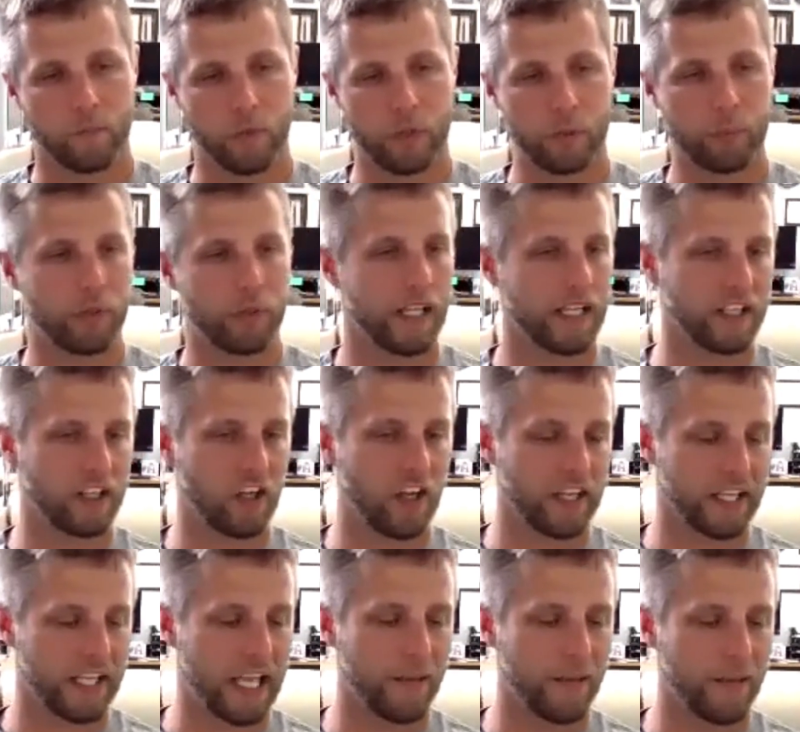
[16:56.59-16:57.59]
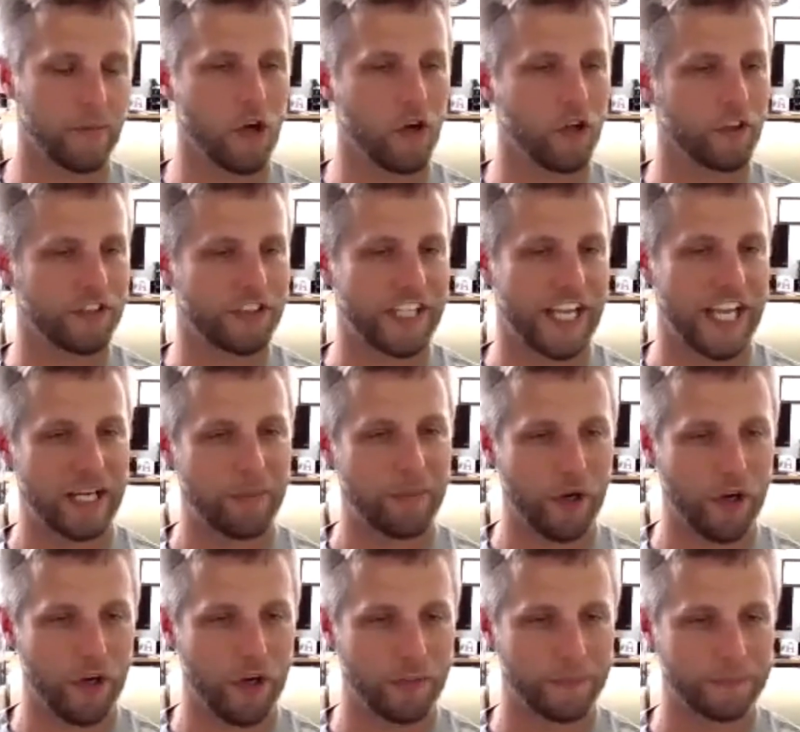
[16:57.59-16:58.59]
We played a game called Danny
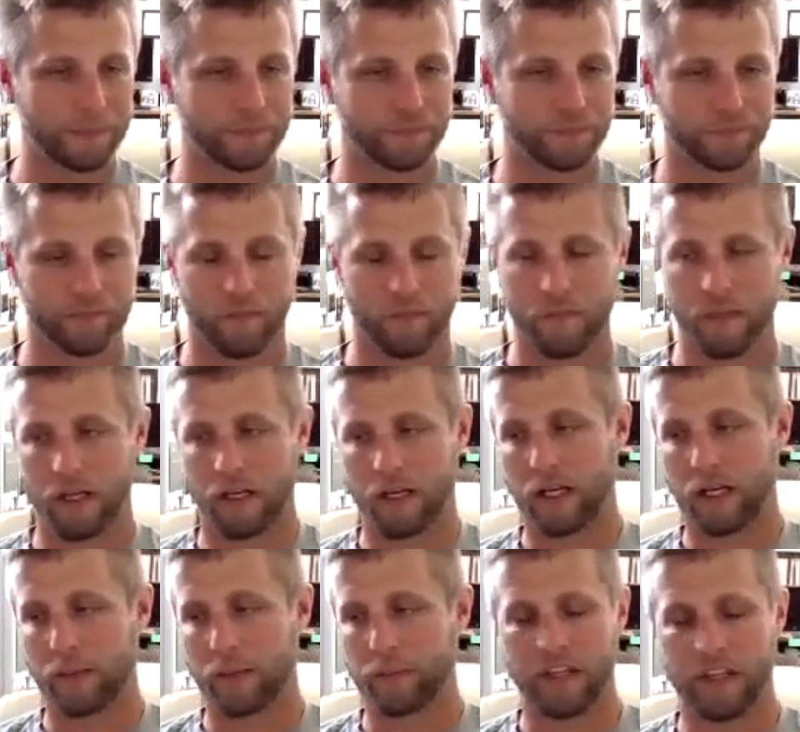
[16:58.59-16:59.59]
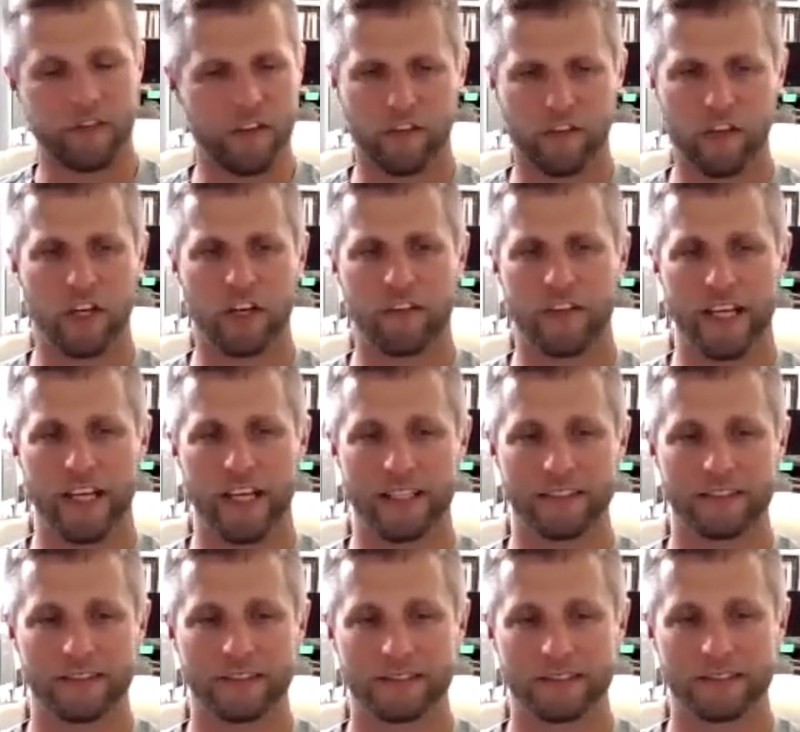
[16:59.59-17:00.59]
Ball. Have you ever heard of that?